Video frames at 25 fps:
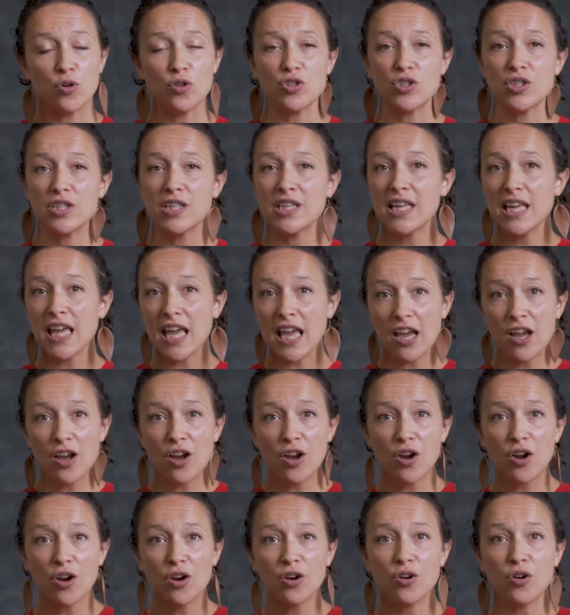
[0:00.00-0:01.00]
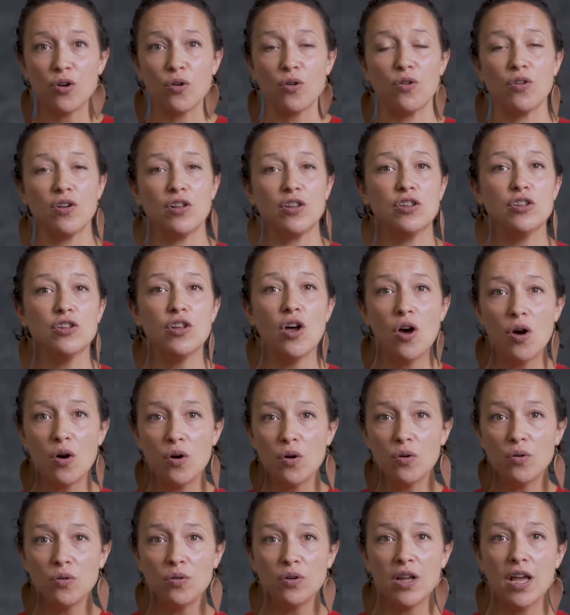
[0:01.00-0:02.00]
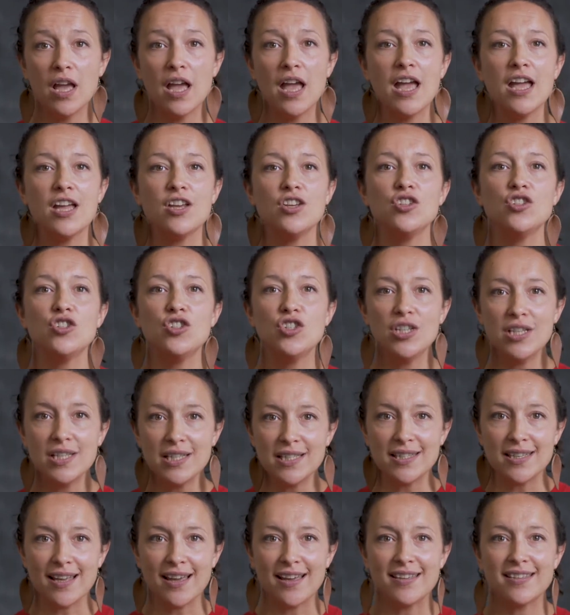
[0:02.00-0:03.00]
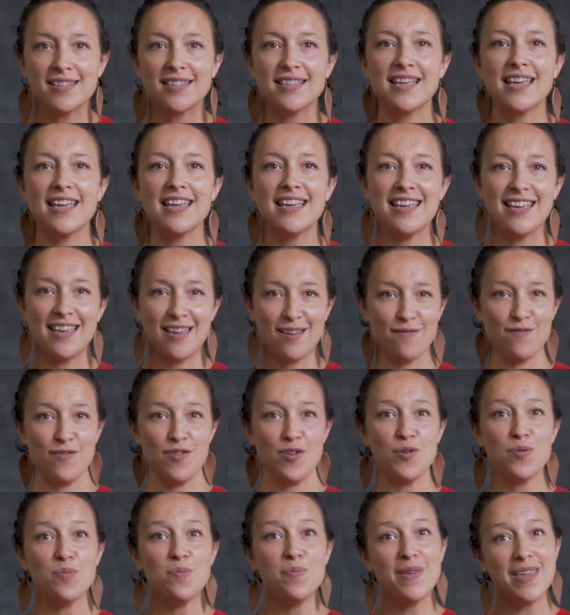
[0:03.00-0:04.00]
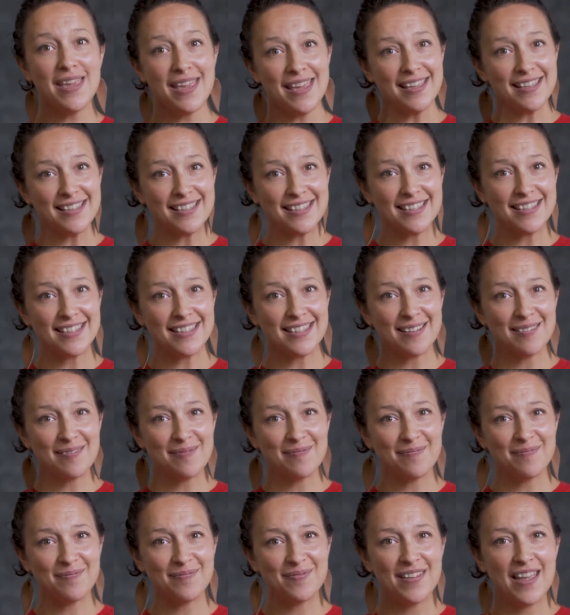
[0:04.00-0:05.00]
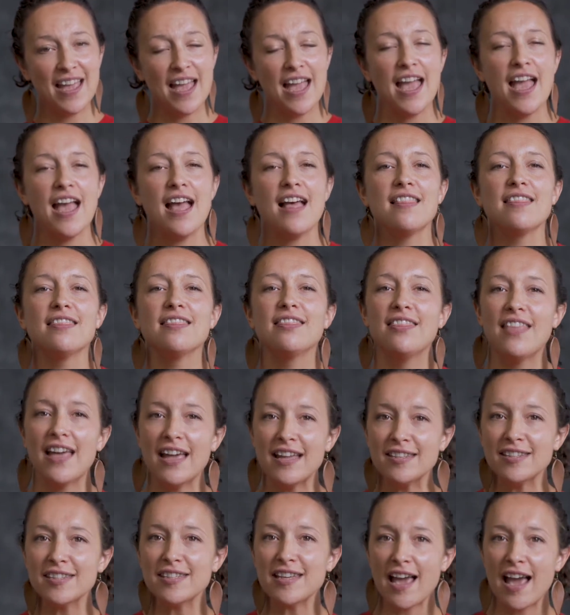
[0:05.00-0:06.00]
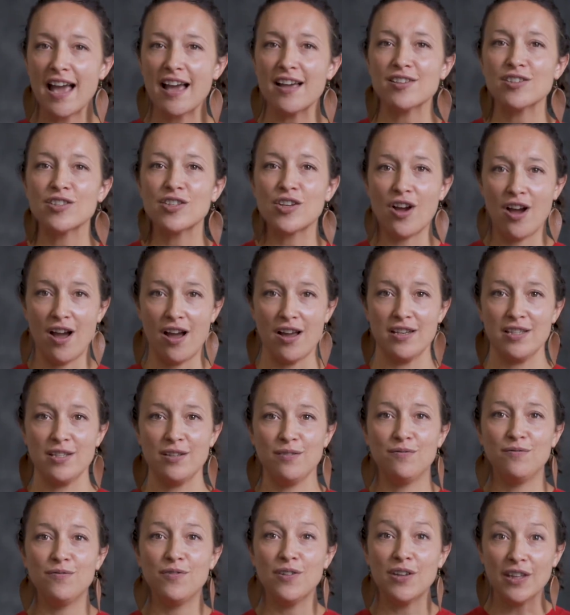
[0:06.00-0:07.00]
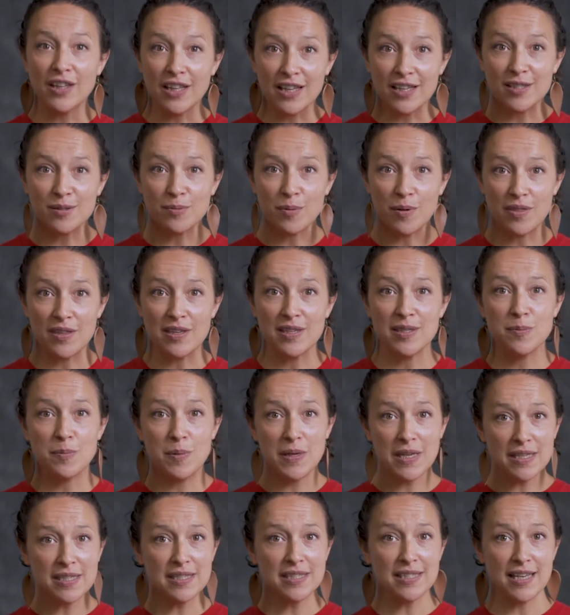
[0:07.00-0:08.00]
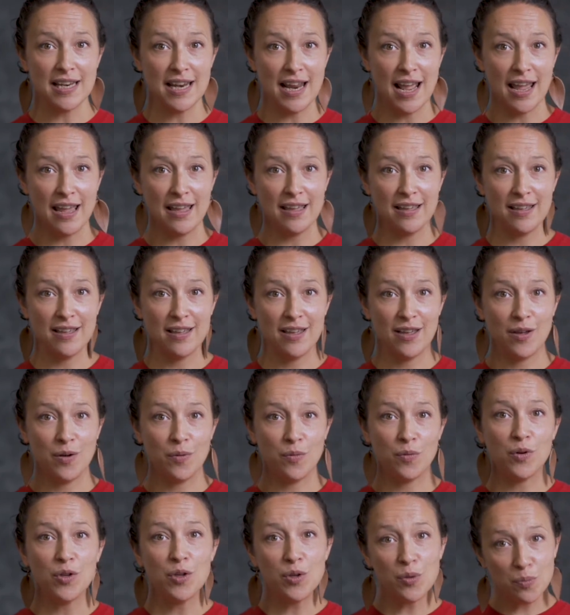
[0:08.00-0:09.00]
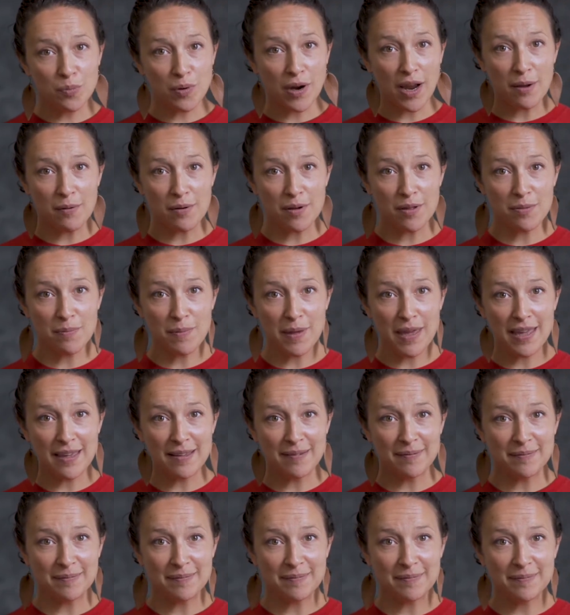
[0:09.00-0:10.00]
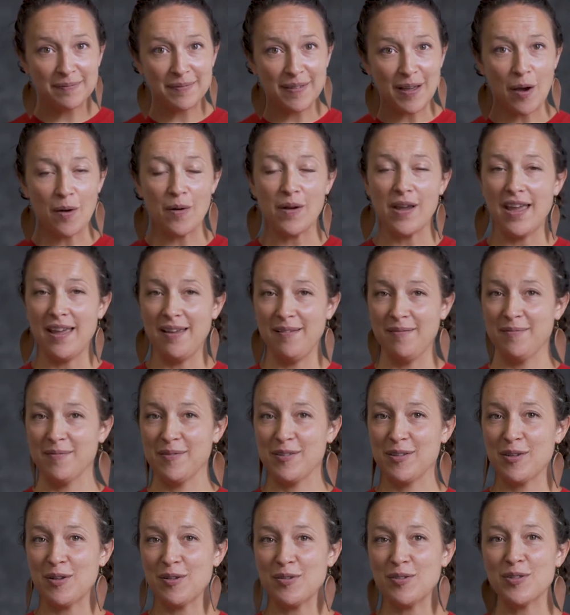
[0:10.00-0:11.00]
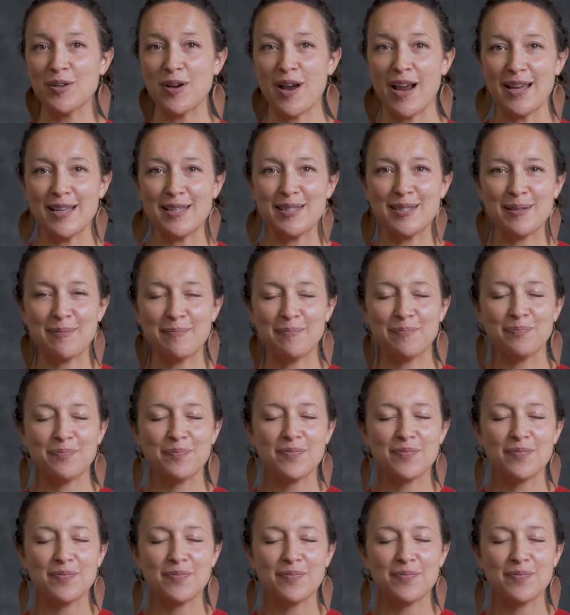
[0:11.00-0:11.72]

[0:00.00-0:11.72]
or scared or alone, Jesus can give you peace. Let's ask God to fill us with his peace today. Will you pray with me? Okay, close your eyes.